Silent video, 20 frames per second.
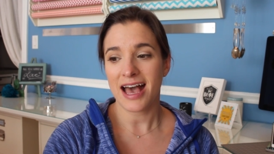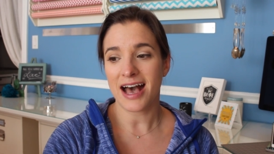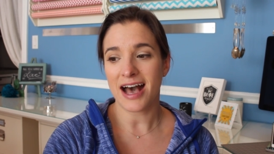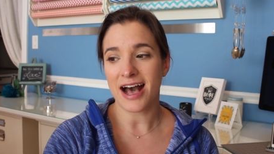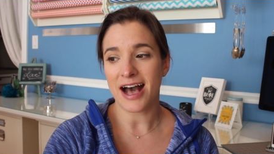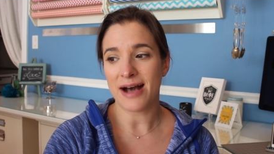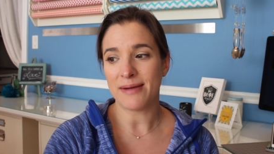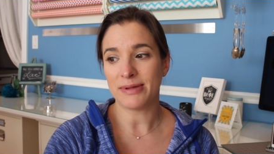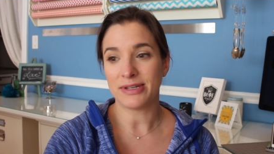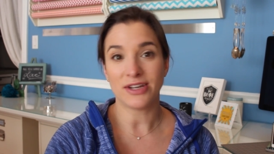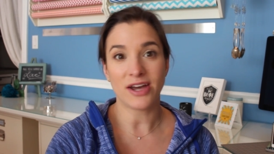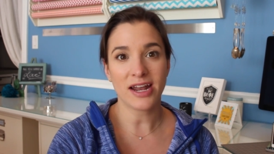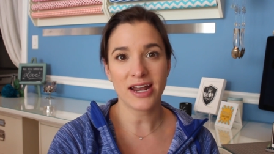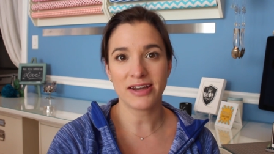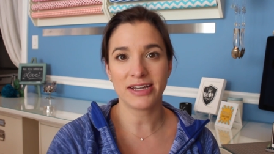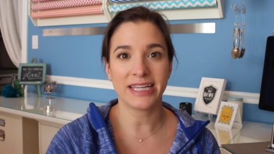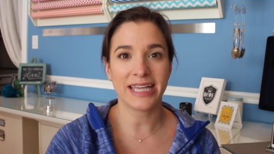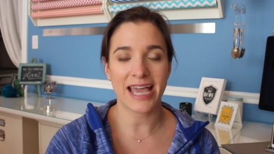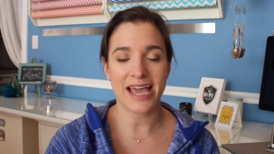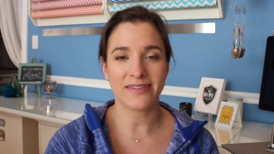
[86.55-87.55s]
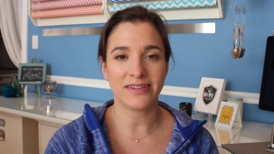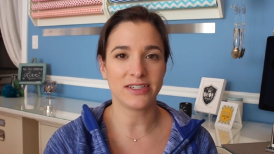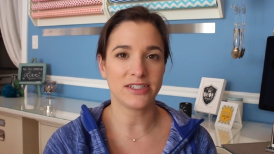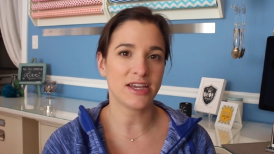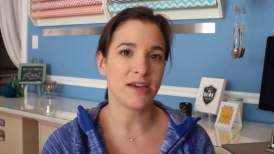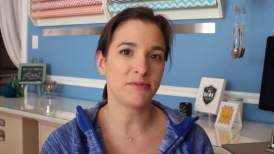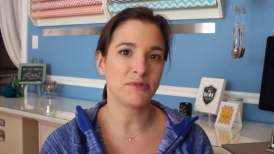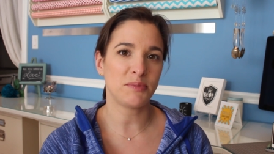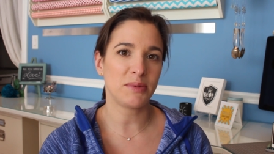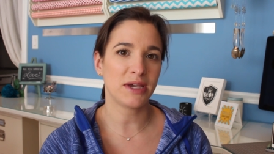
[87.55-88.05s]
Um, and not really having
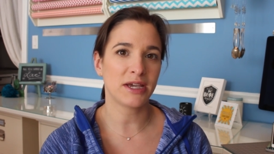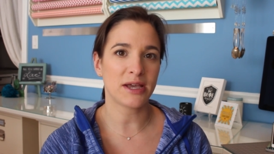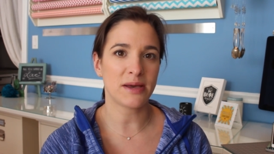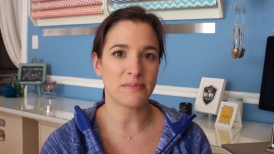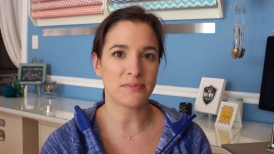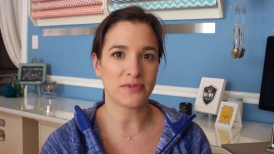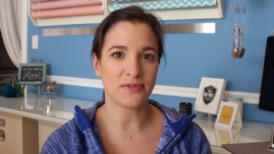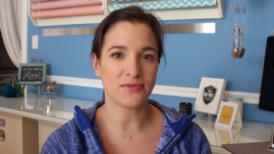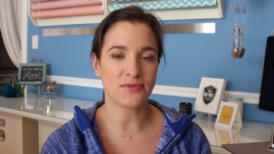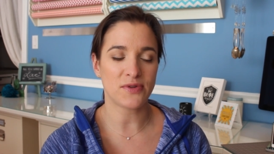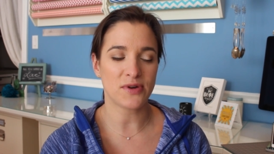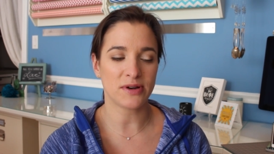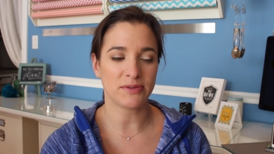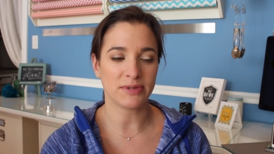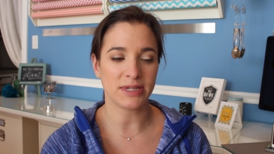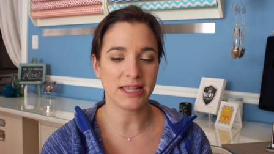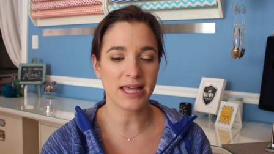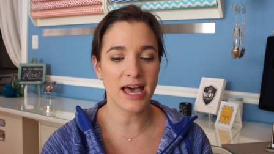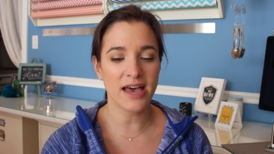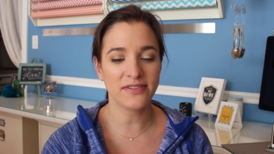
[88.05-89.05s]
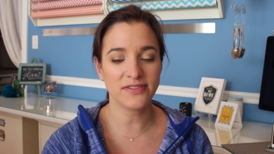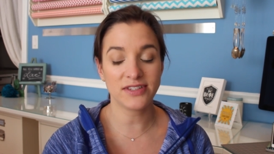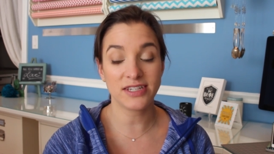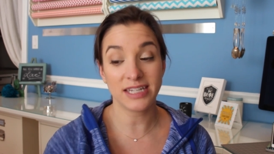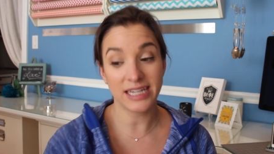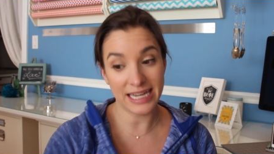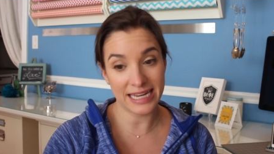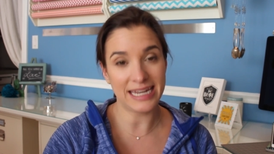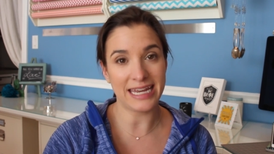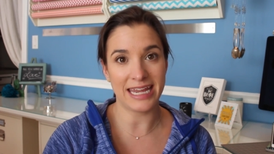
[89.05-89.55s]
time to pick up before we
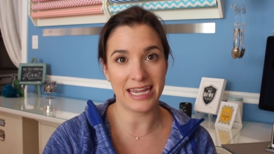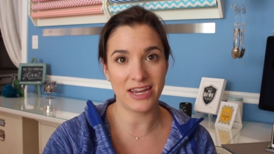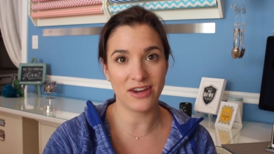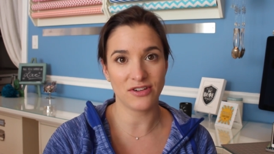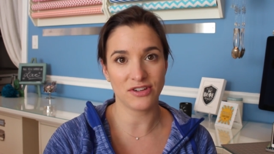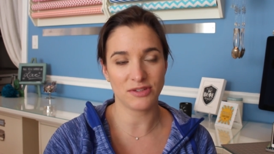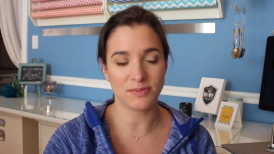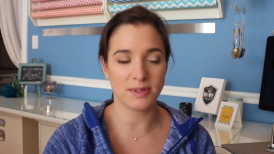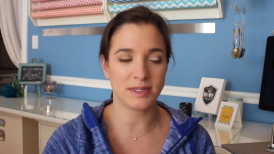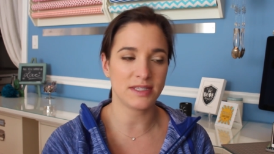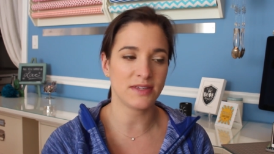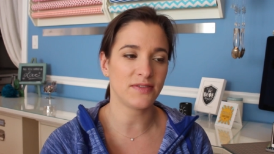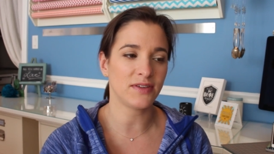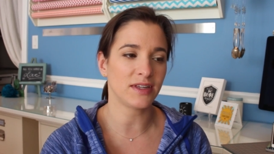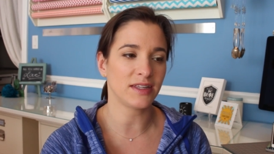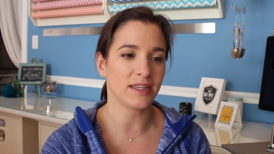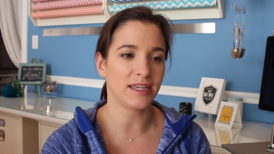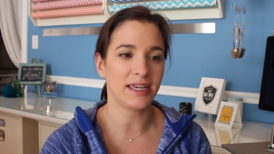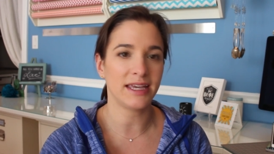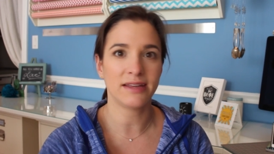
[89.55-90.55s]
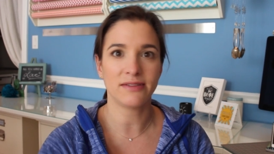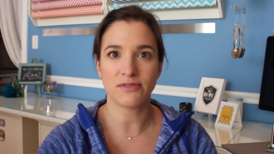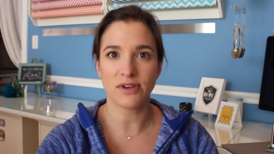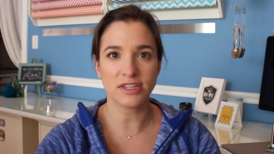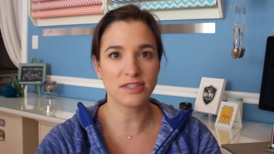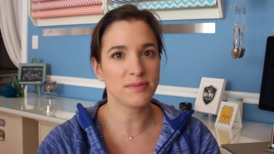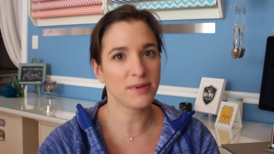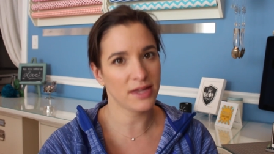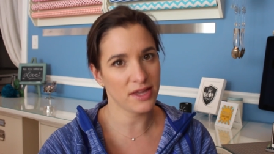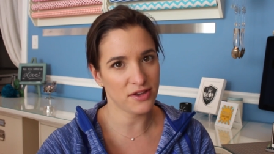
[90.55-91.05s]
left in here specifically. The
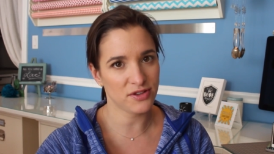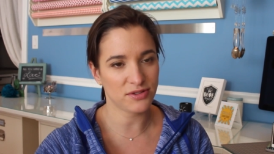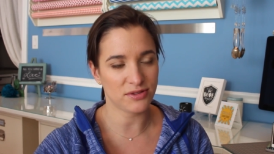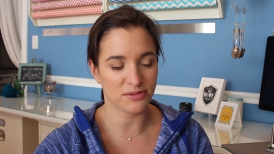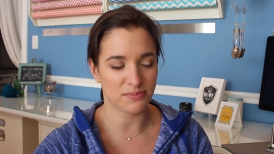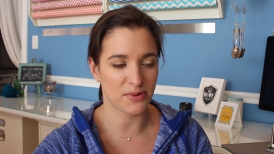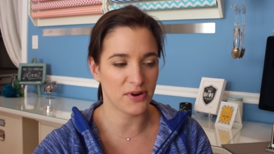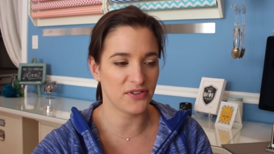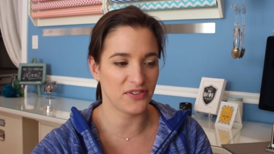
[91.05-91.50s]
rest of my house was